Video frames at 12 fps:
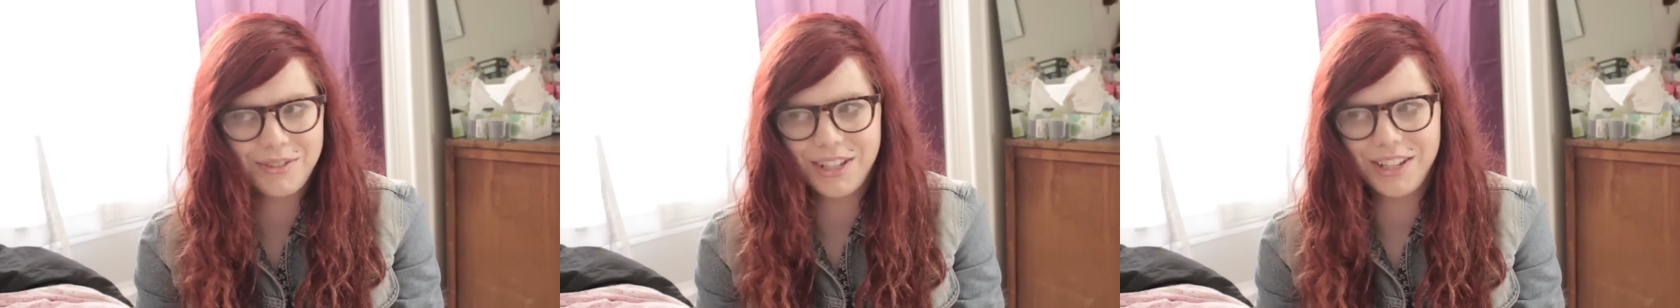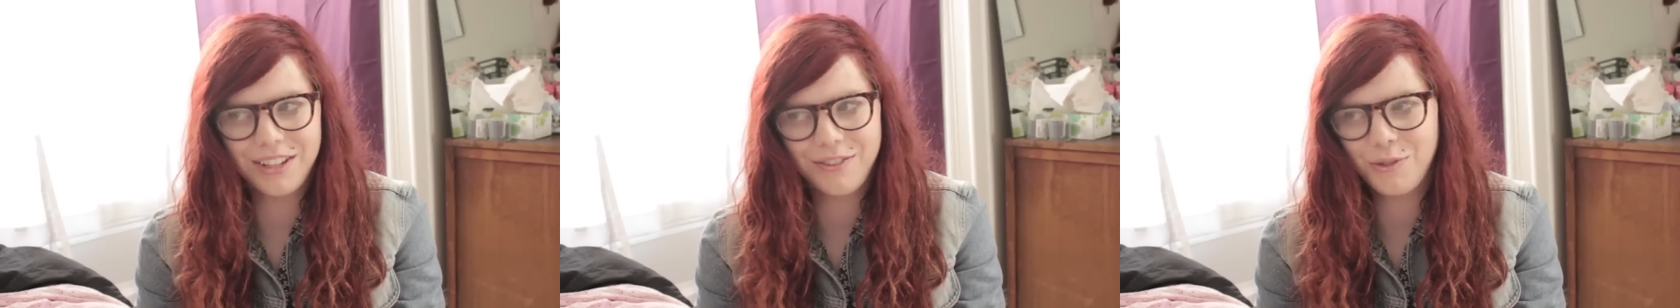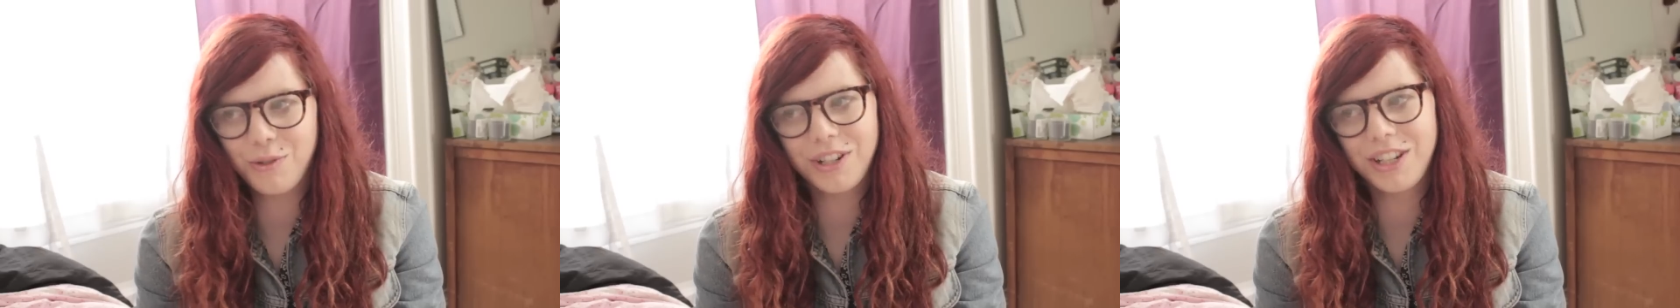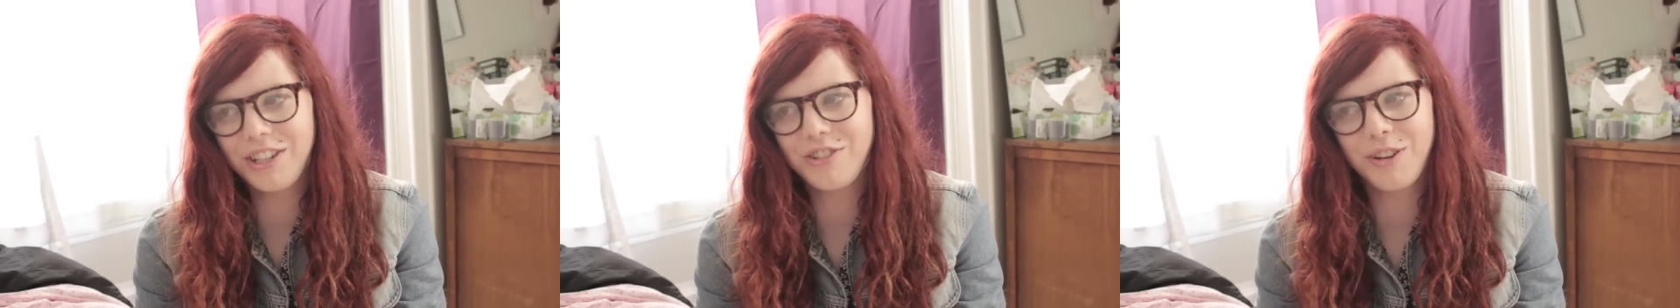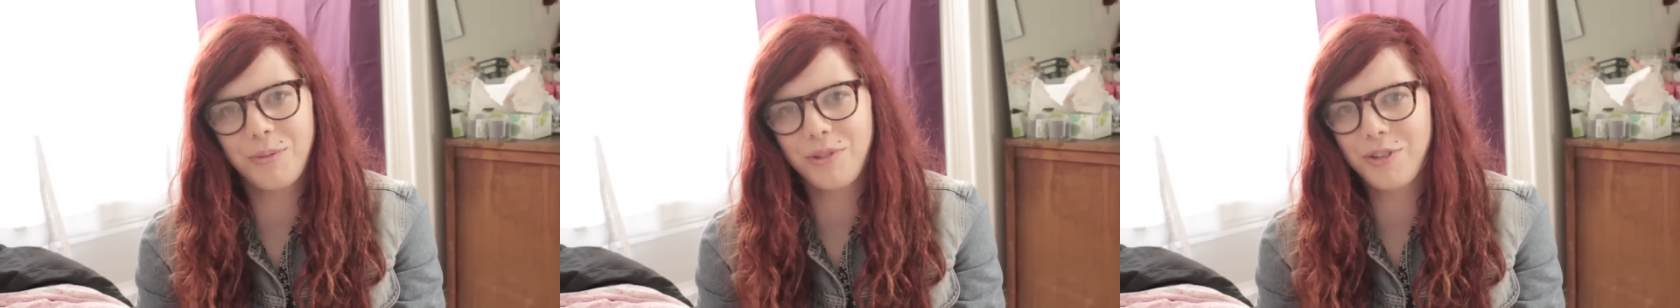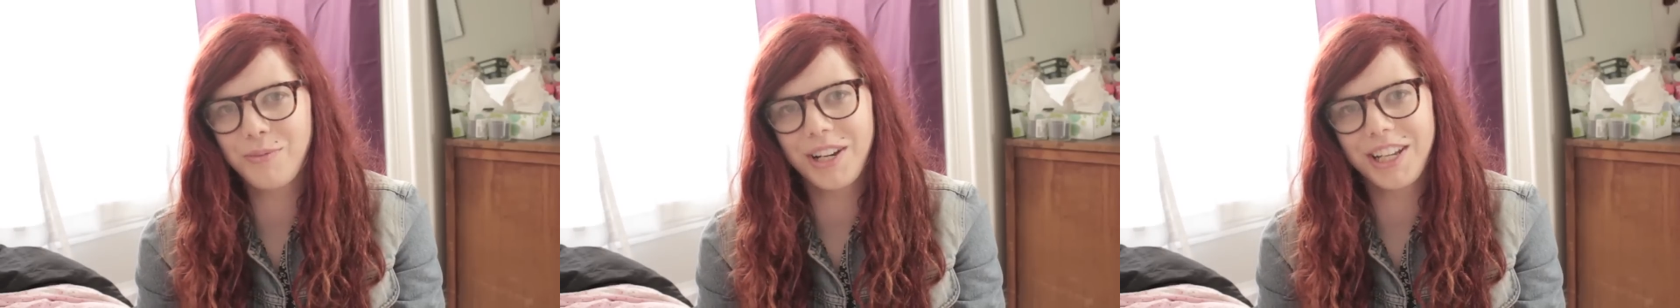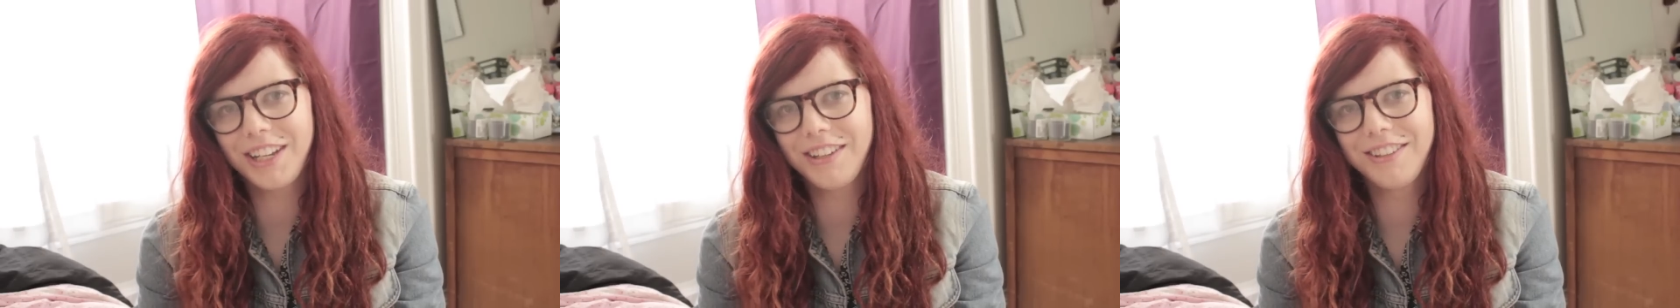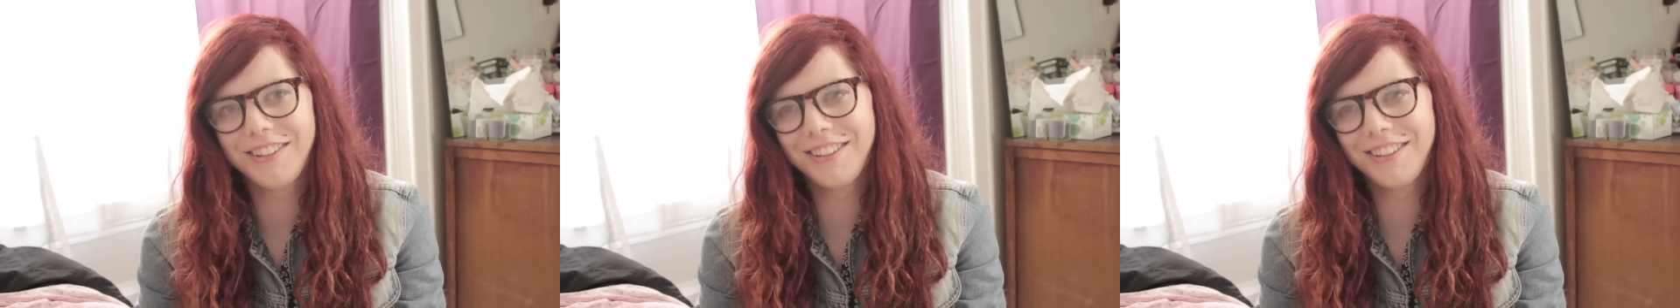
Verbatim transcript: Give Courtney Trouble your money.